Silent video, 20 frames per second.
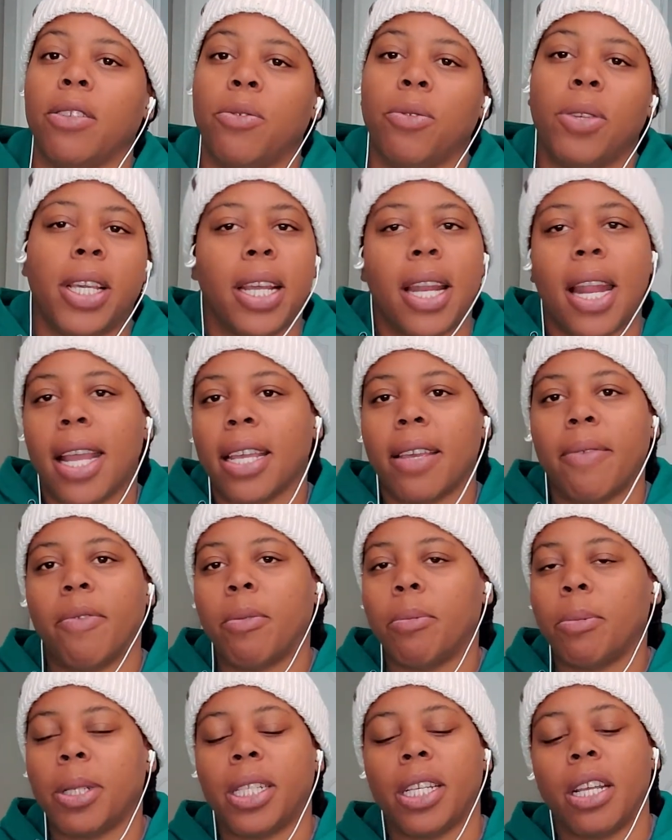You cannot give
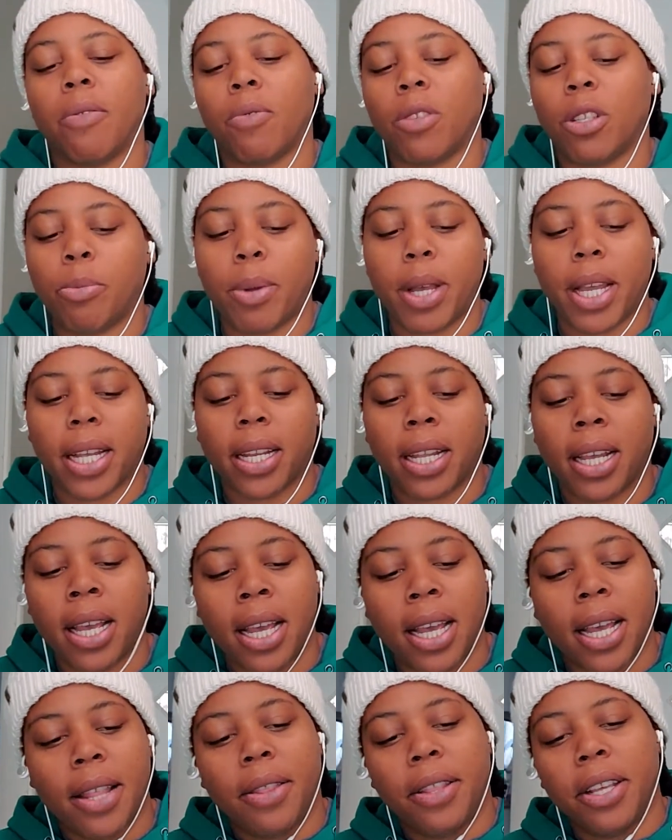them the same respect.
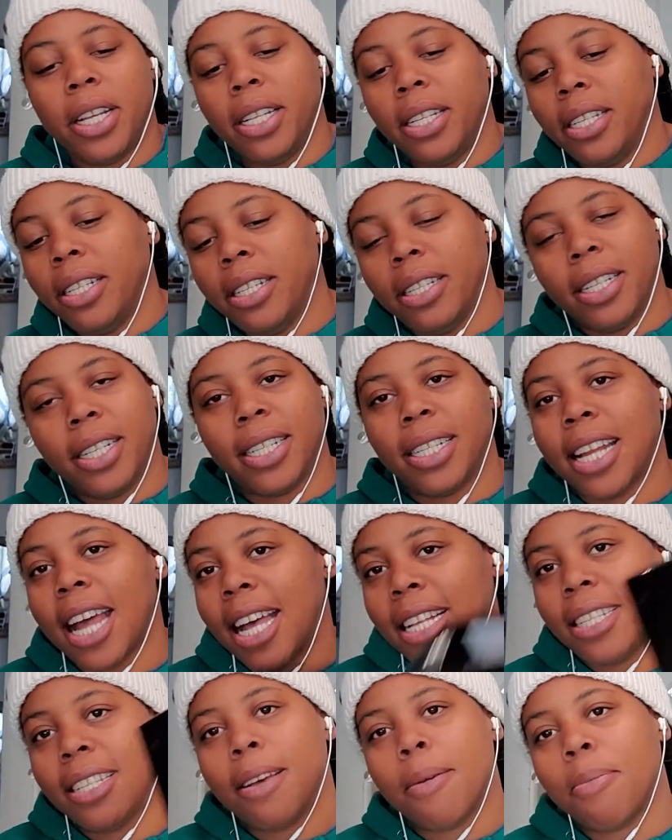This is
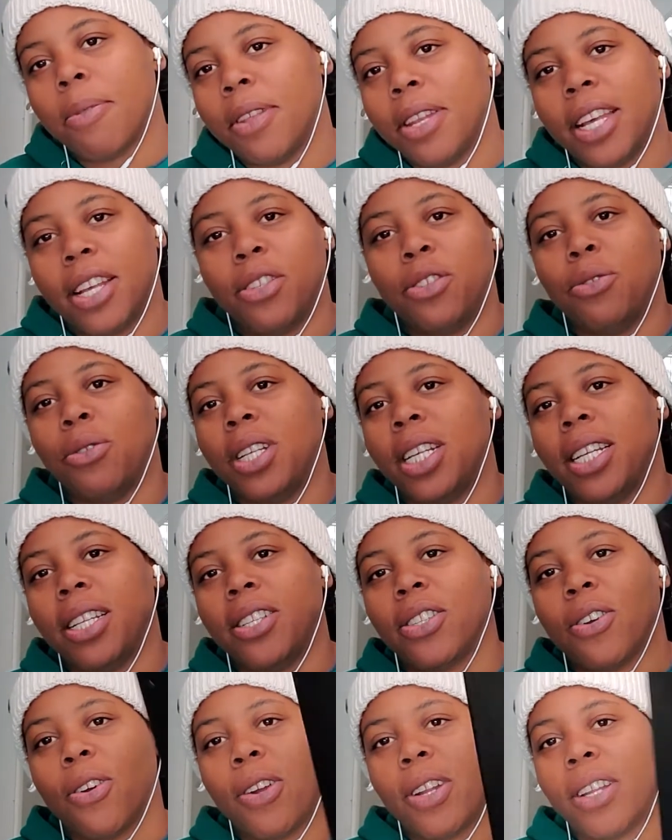not something that you need
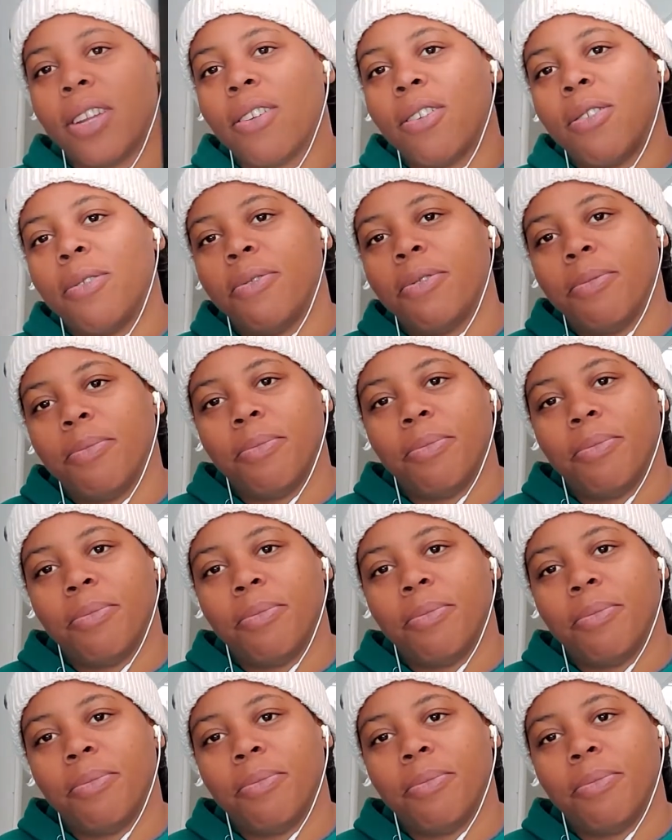starting off.